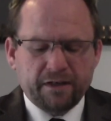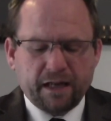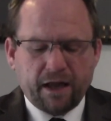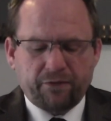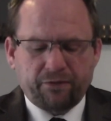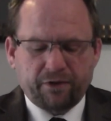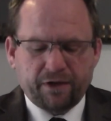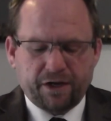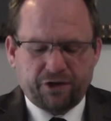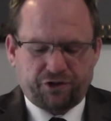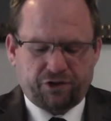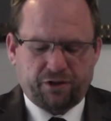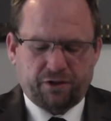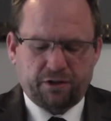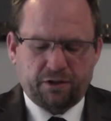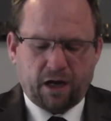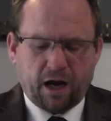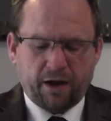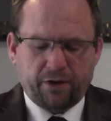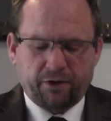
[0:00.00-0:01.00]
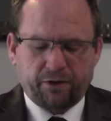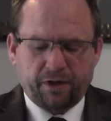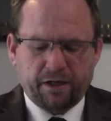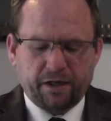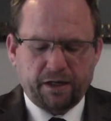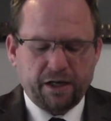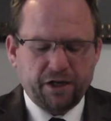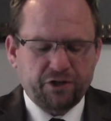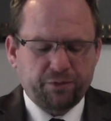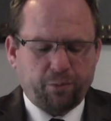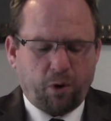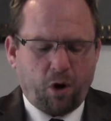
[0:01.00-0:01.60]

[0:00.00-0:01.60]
definitions either in each